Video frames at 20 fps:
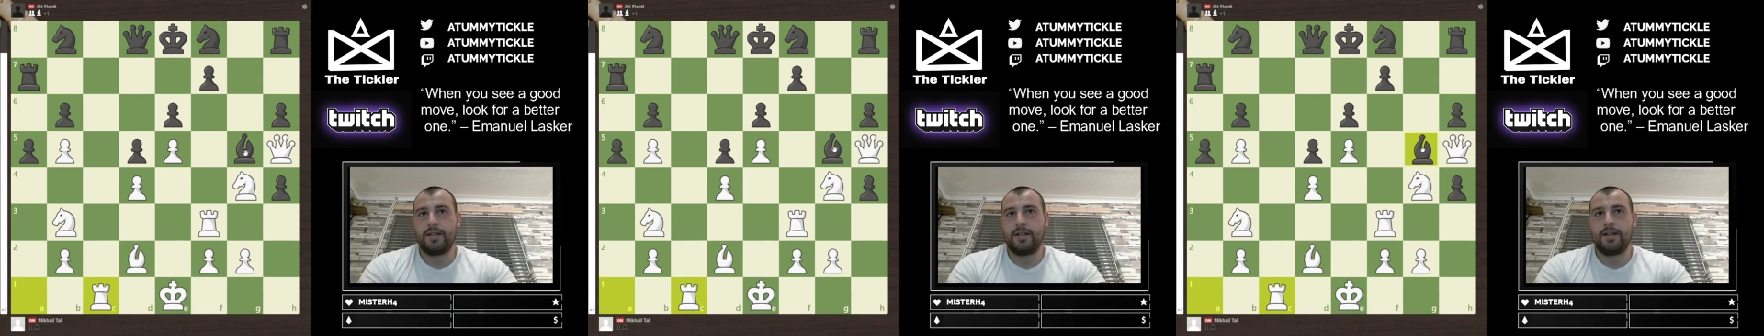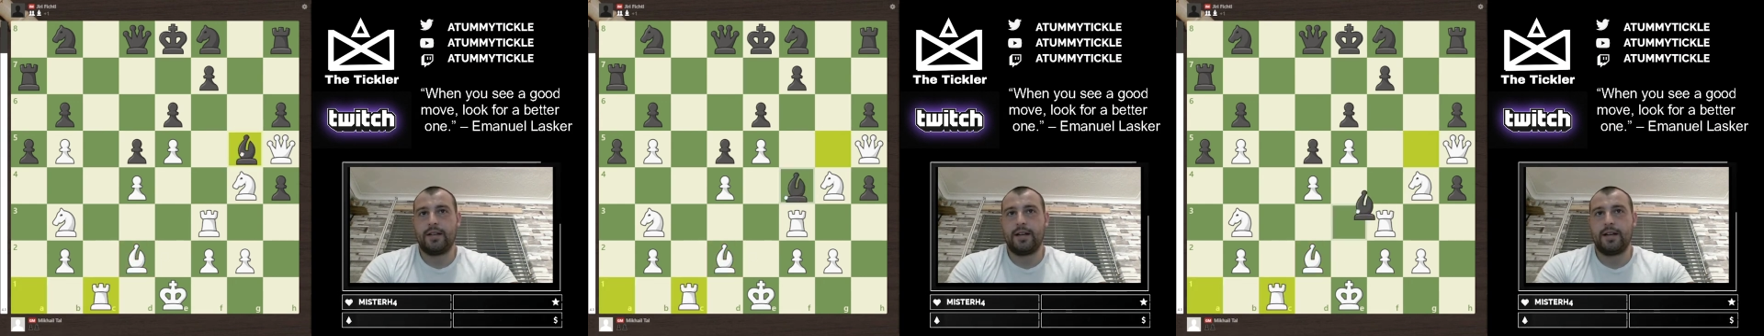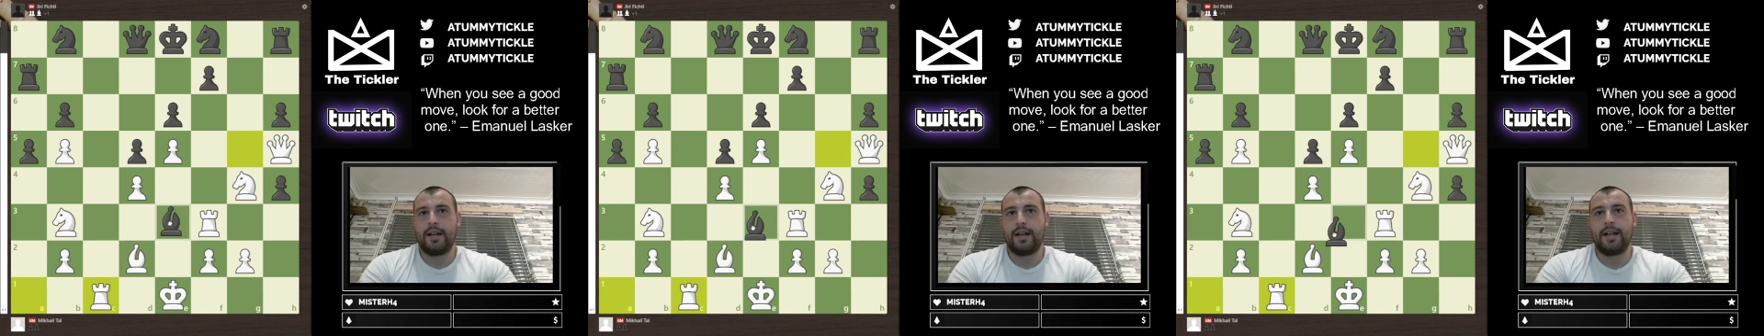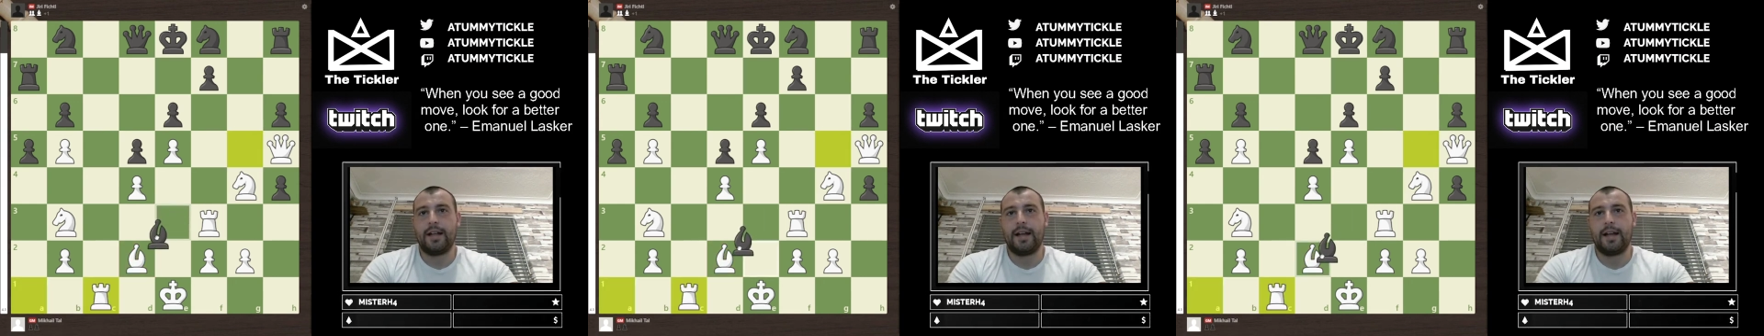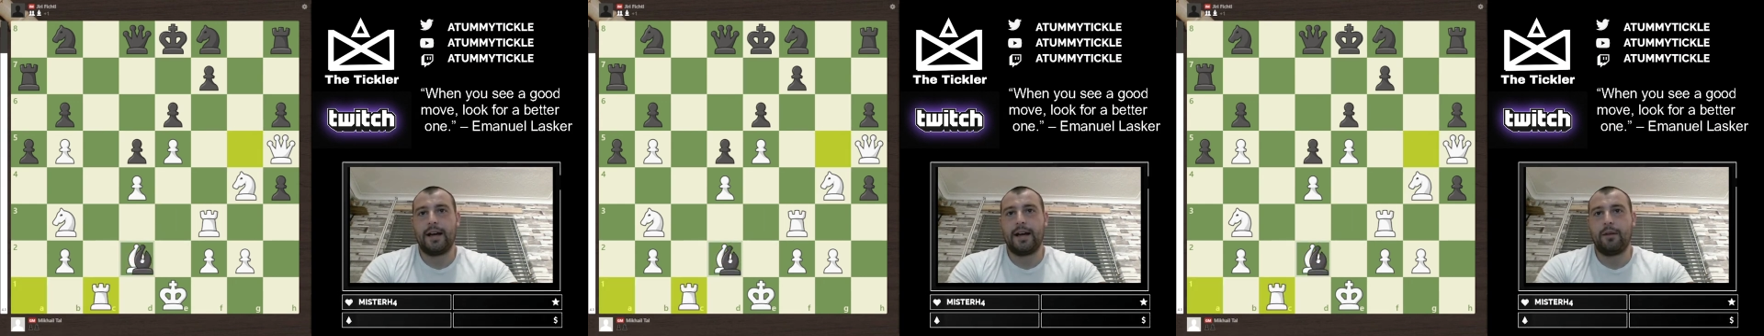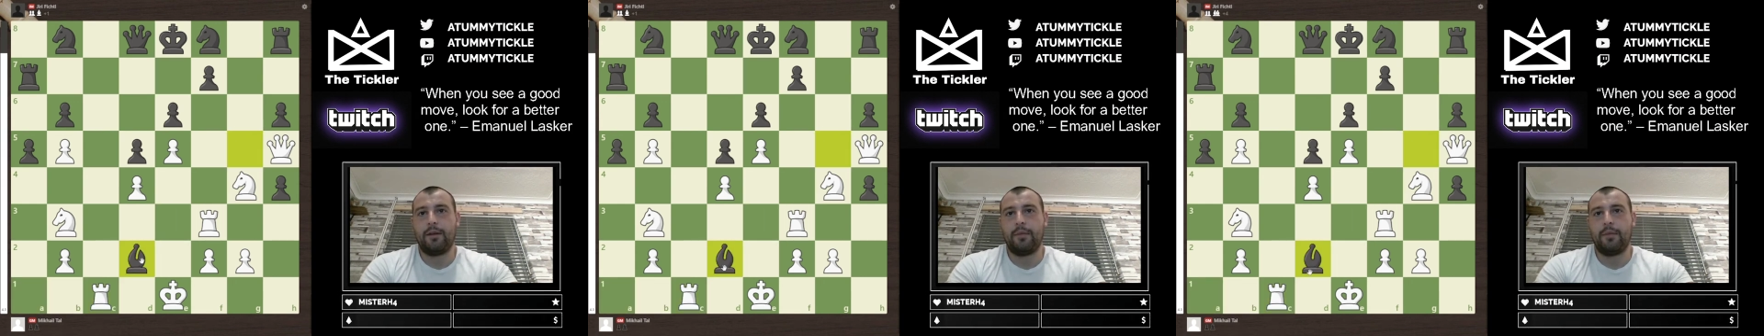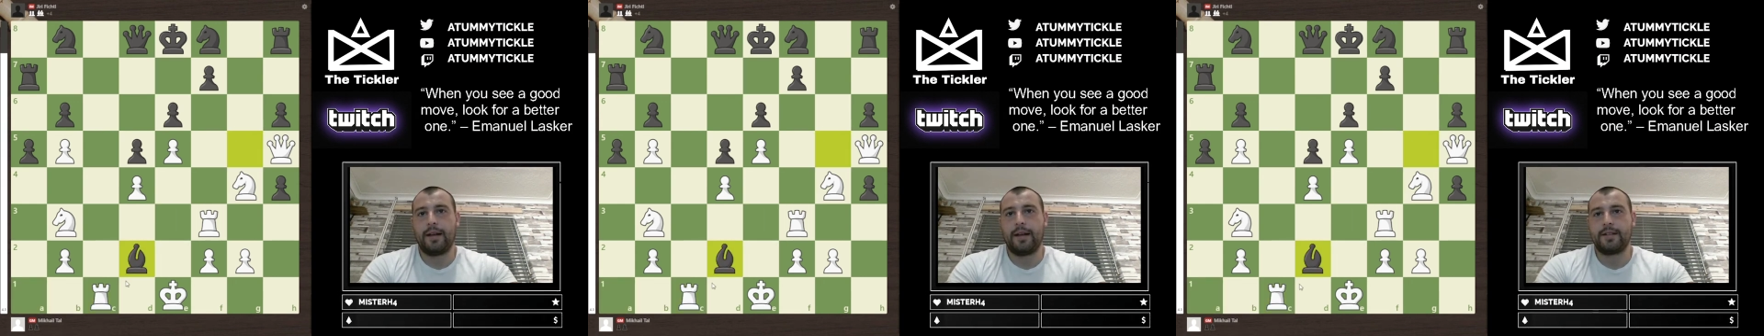allow
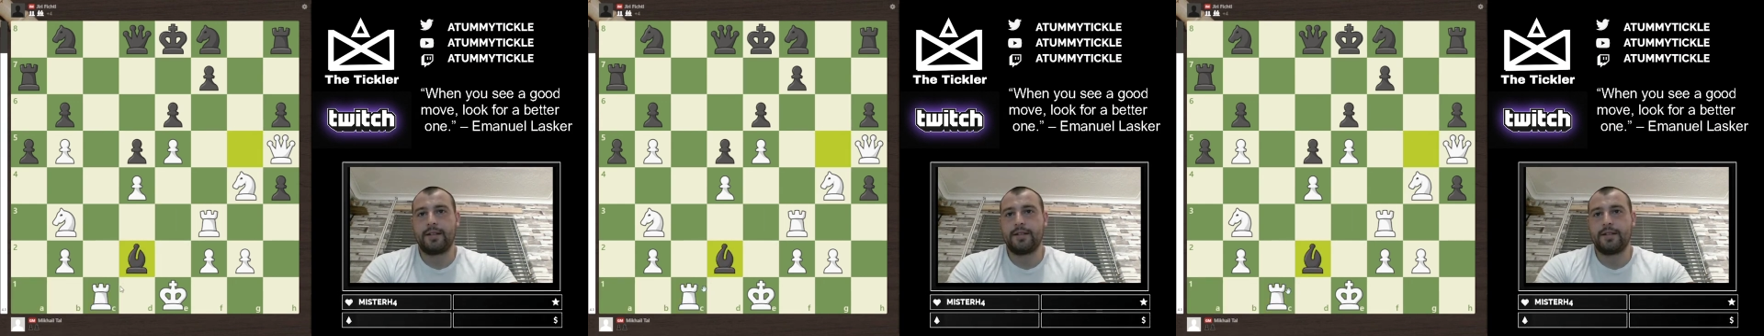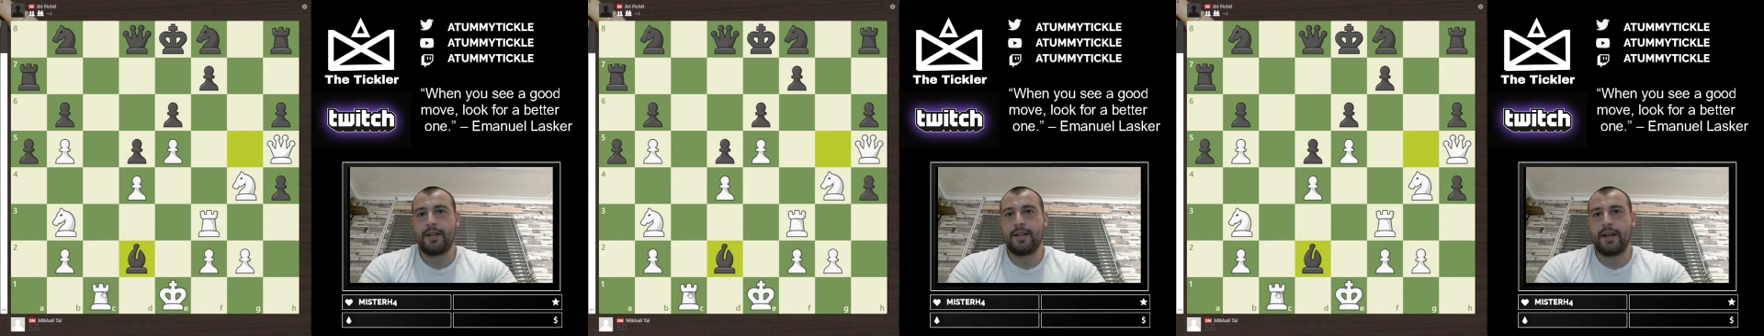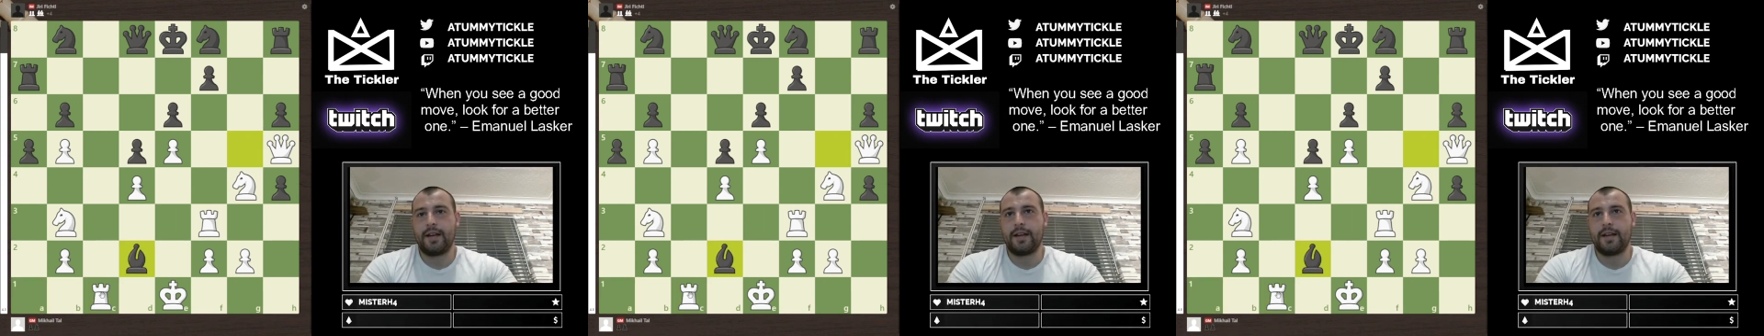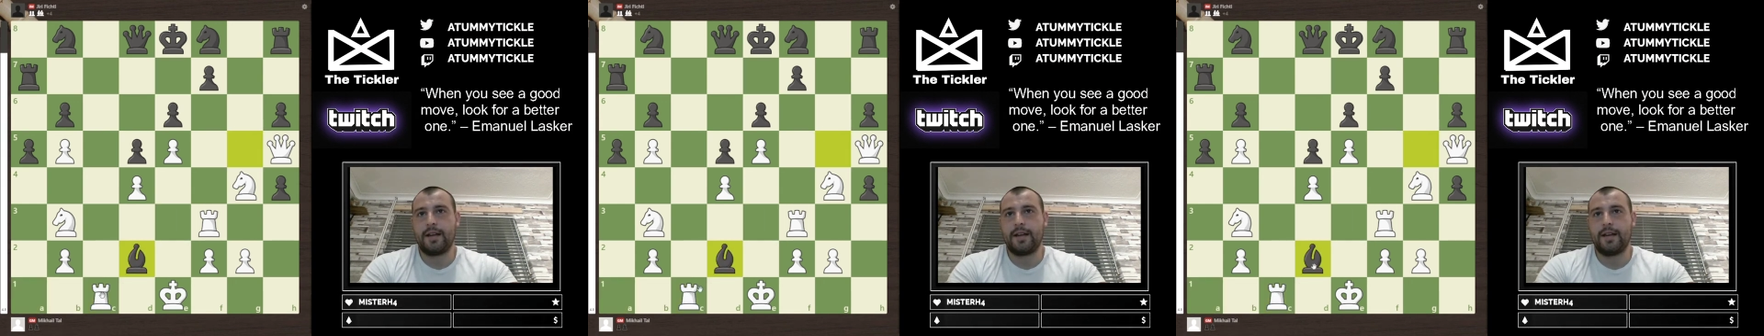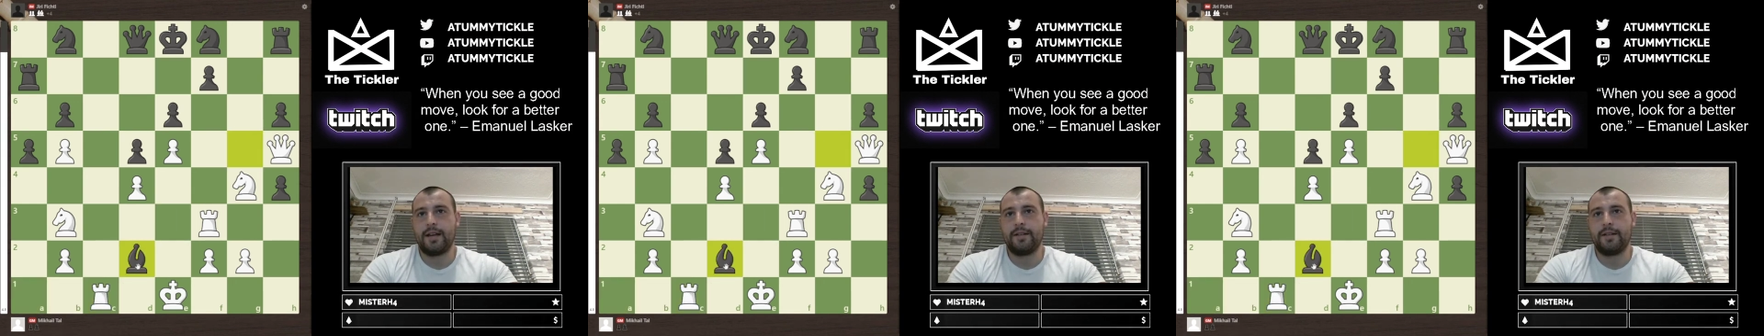black to take here,